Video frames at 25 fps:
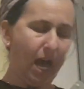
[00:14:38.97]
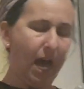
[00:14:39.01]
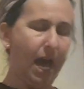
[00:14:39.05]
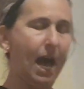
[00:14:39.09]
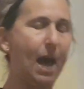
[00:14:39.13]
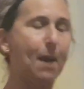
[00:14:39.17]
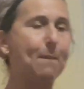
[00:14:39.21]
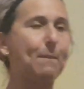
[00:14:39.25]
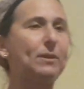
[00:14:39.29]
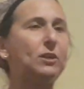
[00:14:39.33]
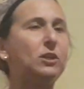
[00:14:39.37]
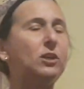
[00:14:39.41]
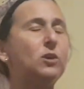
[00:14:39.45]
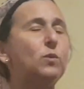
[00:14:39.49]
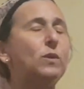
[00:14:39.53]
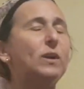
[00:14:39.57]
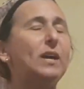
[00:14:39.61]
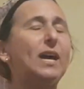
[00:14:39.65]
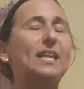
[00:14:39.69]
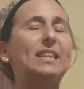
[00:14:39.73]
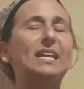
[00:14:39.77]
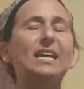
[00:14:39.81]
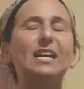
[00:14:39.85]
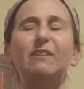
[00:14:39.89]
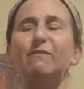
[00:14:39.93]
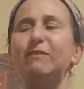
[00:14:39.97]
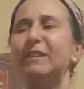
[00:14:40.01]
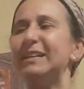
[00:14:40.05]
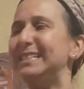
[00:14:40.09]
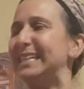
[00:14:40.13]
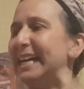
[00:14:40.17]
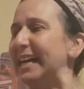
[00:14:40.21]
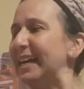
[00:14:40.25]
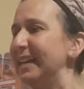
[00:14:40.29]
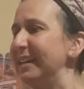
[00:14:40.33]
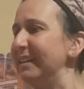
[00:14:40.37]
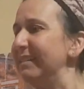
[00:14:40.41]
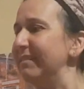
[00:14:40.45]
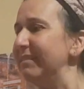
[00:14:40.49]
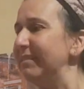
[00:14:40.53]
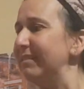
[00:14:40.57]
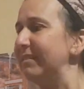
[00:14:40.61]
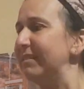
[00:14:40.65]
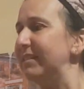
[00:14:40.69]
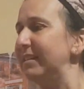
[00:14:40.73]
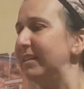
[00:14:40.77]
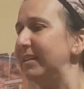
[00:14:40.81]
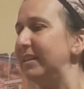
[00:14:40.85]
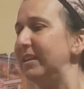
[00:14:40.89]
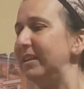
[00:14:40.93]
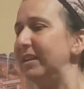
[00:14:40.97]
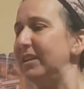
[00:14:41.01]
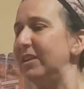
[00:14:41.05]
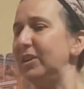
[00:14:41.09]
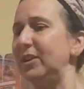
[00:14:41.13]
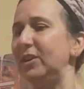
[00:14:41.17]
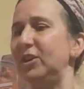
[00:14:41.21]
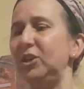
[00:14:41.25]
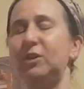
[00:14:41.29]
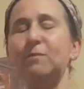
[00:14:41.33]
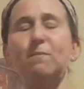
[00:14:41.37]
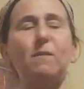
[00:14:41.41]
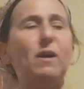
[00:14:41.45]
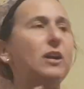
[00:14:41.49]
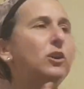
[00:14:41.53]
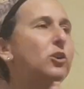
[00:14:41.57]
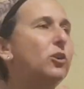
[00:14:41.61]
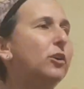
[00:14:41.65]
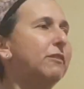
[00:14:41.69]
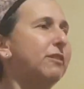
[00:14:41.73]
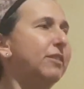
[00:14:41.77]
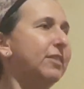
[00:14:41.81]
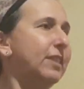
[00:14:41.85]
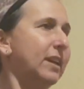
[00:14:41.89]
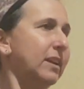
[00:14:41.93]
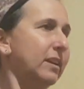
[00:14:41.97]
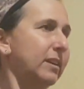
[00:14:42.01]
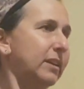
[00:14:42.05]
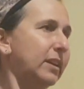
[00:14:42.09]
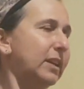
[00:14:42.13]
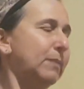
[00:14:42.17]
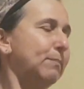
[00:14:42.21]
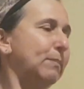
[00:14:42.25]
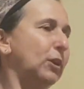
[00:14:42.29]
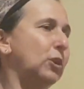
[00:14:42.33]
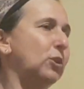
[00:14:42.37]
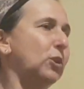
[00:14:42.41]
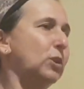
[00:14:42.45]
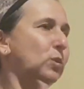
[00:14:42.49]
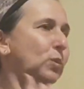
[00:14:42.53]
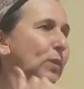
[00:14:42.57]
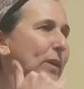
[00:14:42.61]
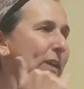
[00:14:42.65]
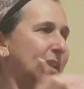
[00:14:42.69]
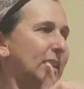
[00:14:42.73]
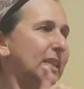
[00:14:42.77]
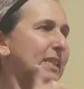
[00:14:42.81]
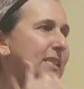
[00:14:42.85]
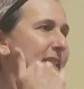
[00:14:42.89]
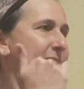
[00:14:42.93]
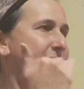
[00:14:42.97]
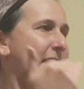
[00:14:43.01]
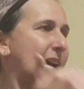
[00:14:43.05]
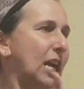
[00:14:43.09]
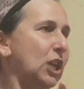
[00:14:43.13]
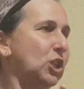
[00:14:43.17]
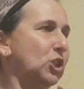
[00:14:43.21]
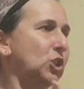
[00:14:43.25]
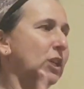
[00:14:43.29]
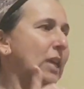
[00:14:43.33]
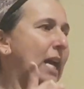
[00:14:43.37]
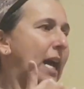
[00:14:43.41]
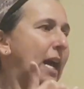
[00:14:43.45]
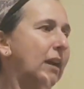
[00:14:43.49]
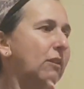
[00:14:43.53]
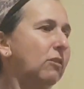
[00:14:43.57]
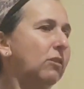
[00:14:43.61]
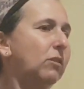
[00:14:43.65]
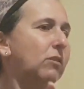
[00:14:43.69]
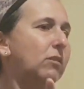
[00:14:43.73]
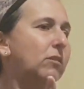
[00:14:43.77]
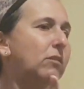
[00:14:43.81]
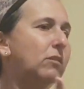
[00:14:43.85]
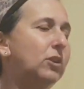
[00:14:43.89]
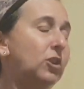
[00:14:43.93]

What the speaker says: But at the end of the day, you might not think it because we're in this stage now.